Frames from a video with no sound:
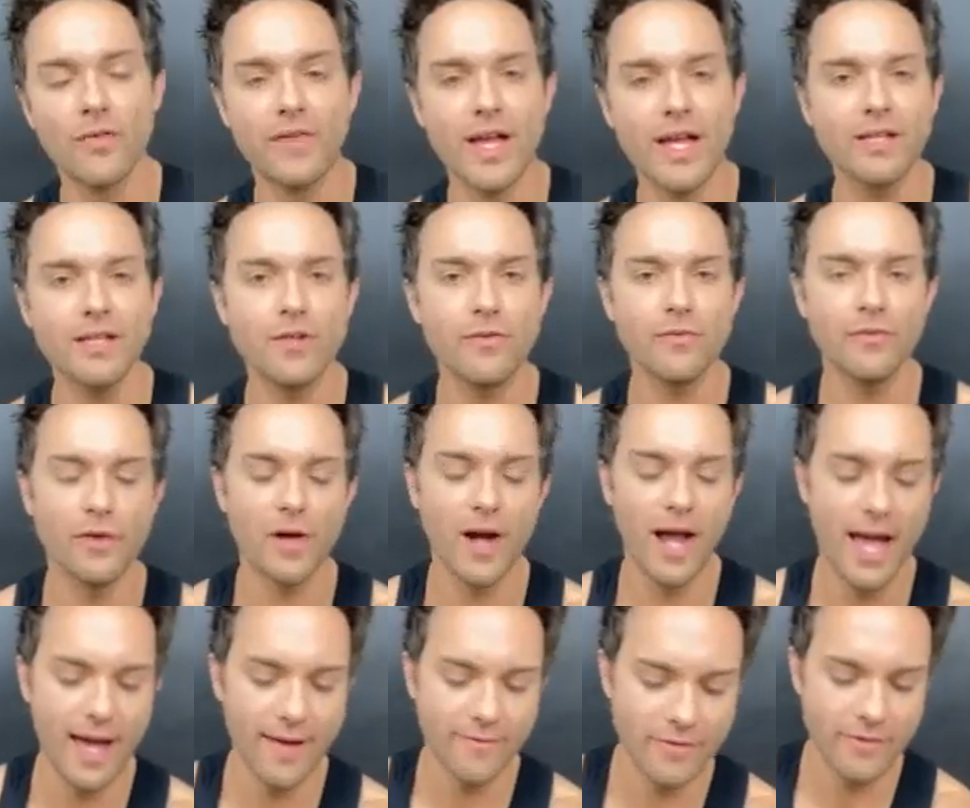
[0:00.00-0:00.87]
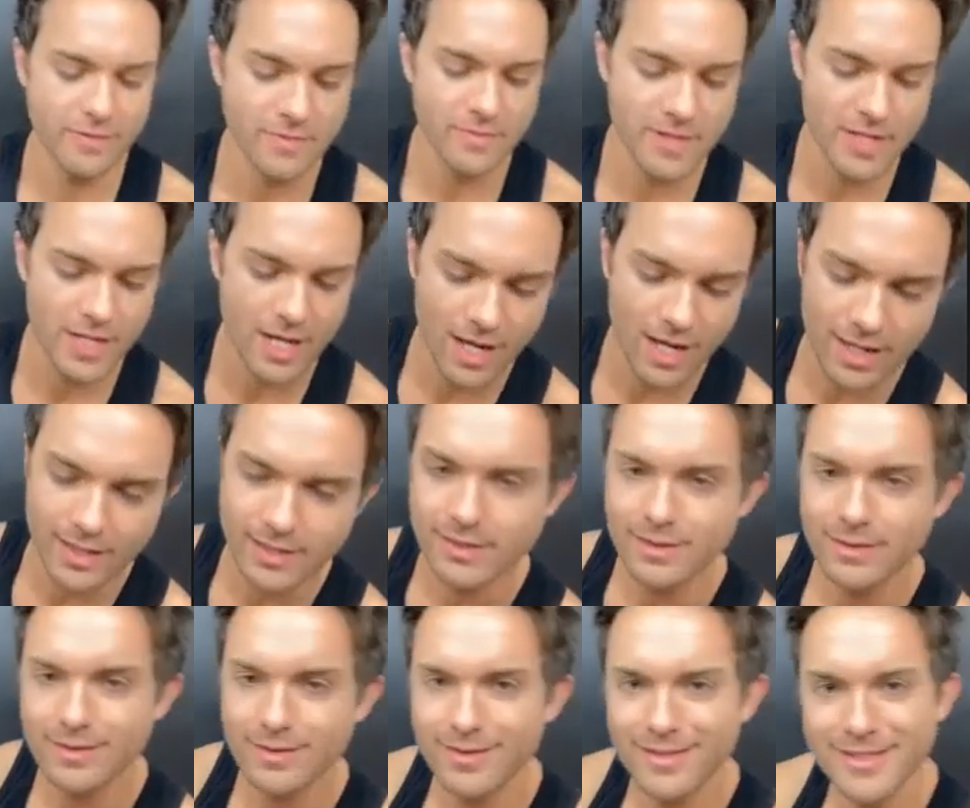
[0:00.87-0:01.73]
thank you for having me
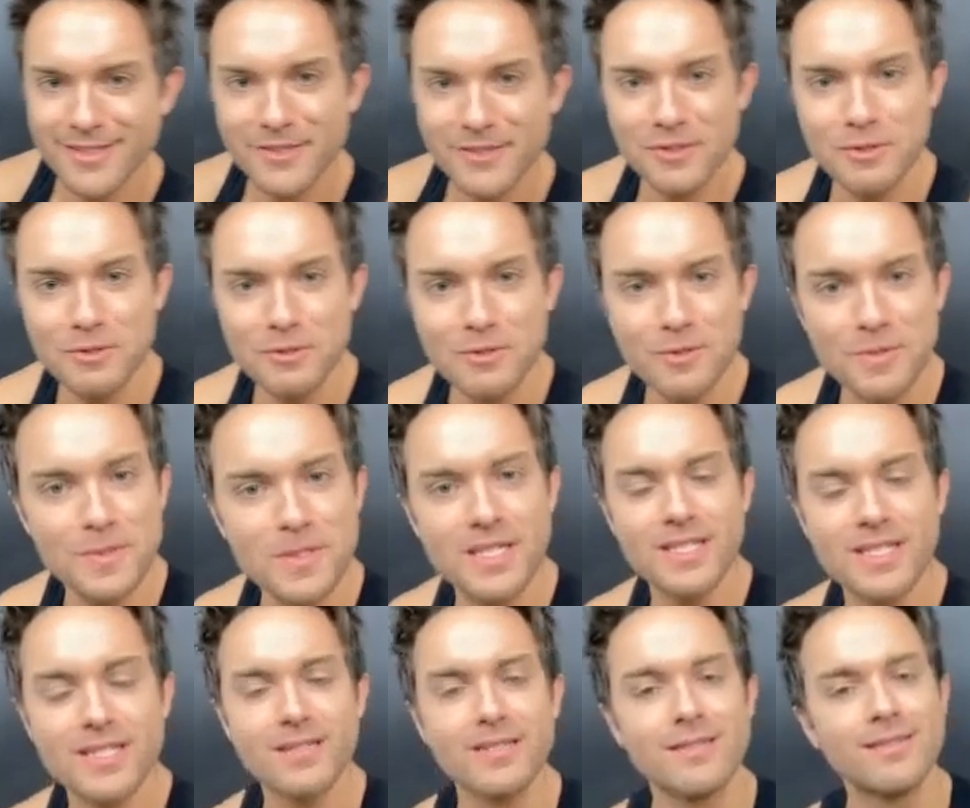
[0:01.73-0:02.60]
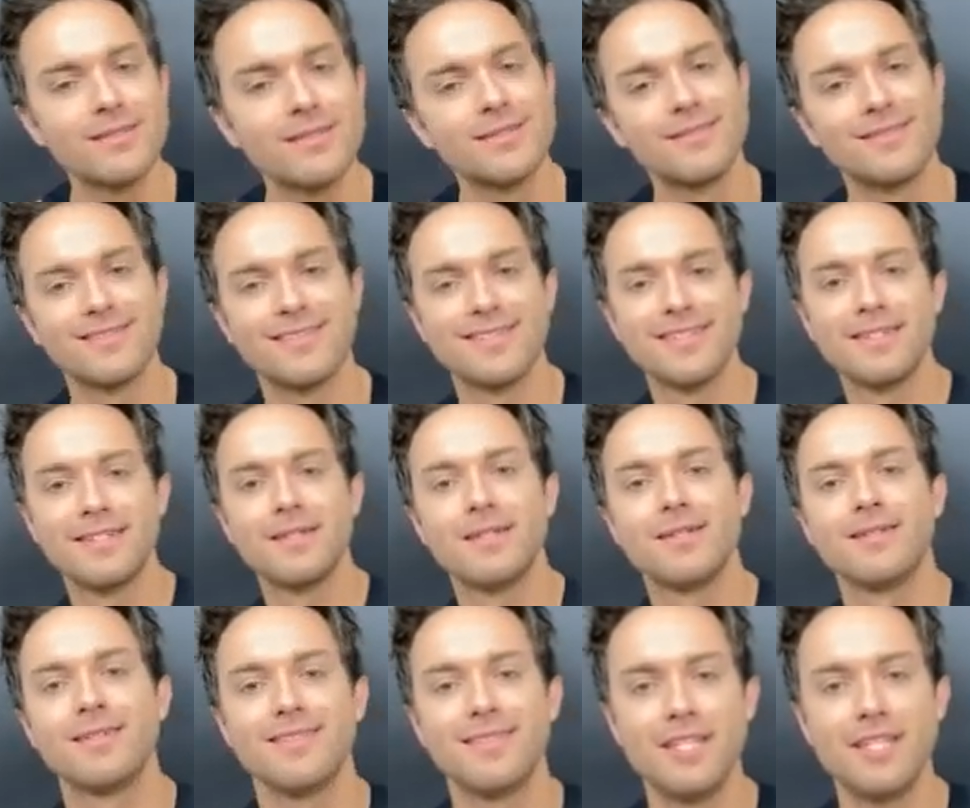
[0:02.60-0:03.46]
on as usual, and
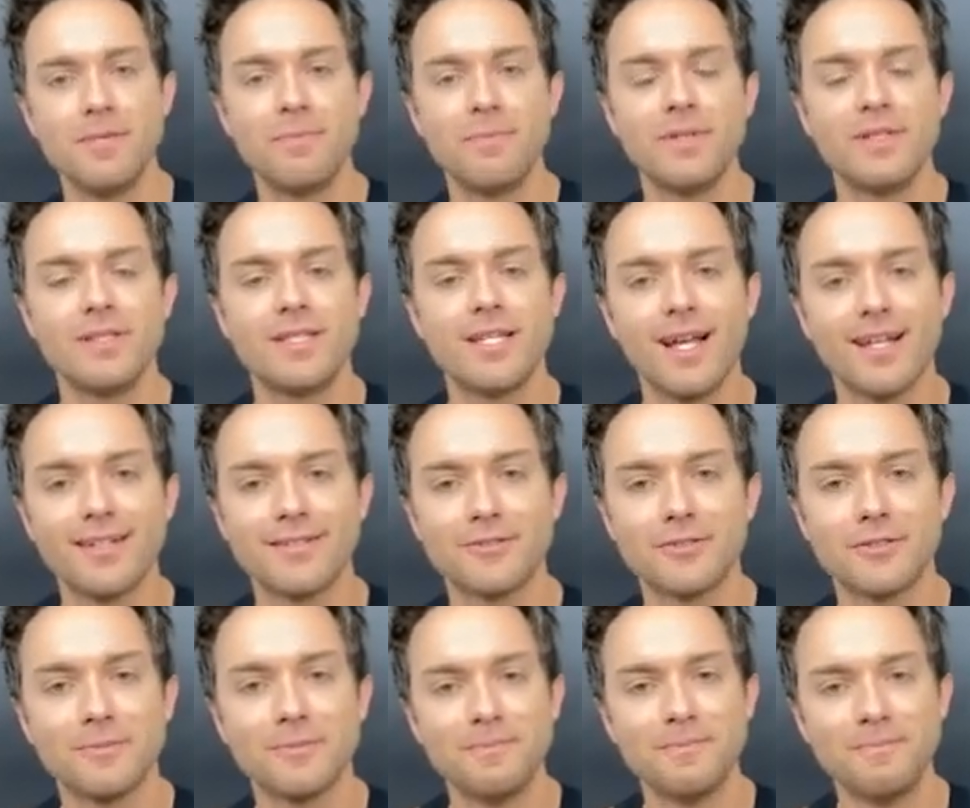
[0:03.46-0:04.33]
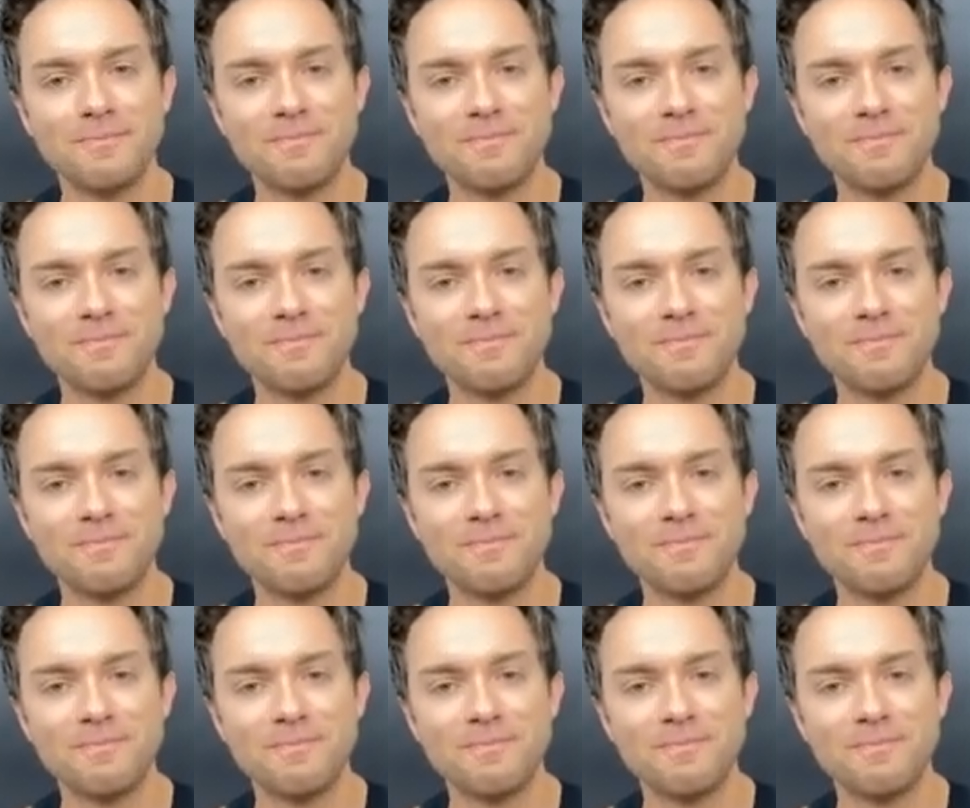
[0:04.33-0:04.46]
keep in touch.